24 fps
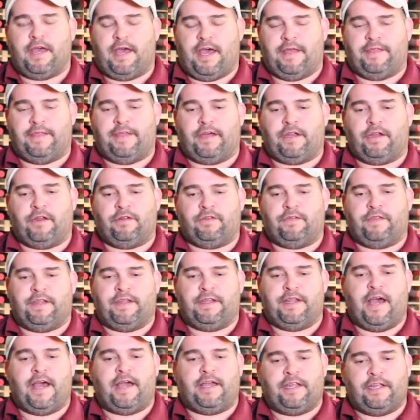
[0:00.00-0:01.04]
and then on the
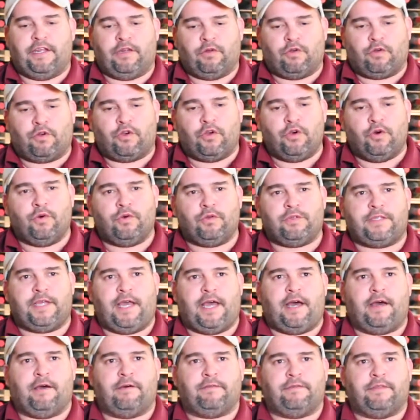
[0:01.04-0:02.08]
night it'll cool
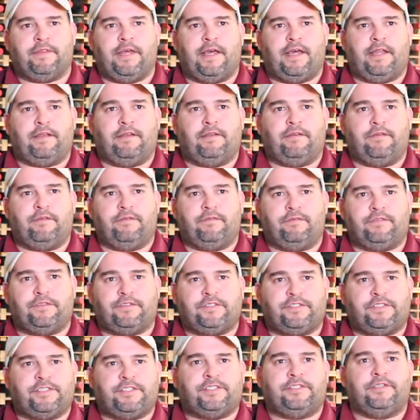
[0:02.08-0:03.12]
down. That
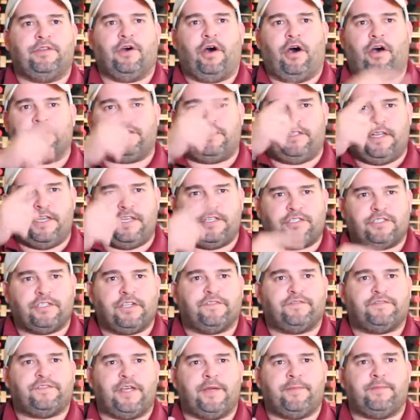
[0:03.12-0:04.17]
oscillation
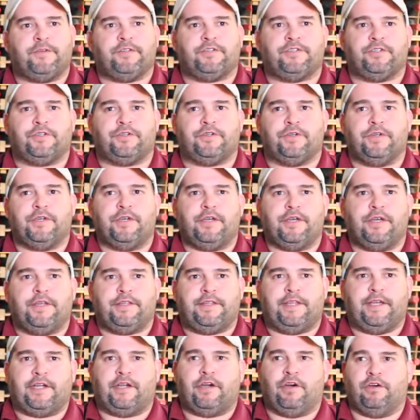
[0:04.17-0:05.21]
of temperature
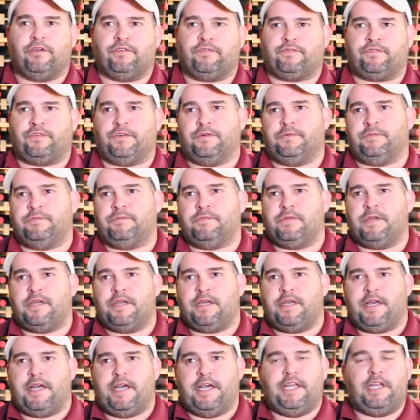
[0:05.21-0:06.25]
that goes from
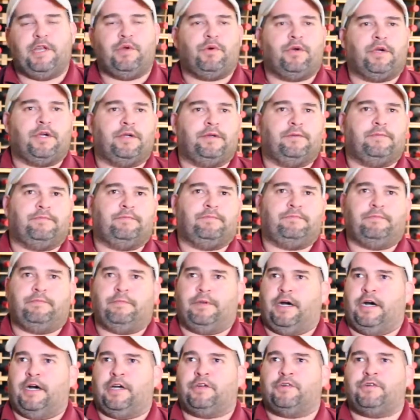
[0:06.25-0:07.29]
anywhere
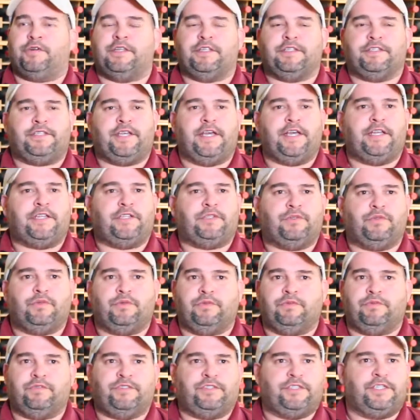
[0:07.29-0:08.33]
110
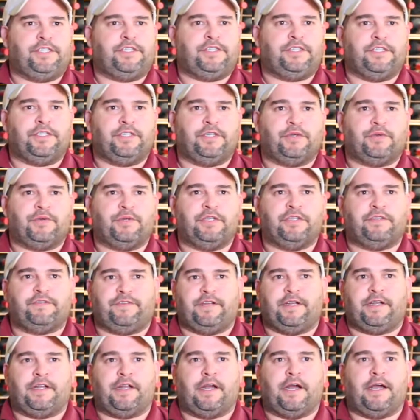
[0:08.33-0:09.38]
to 60 degrees
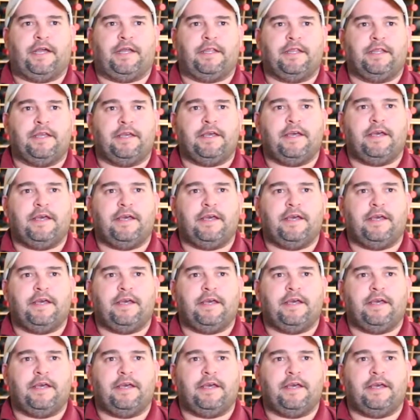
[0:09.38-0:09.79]
Fahrenheit,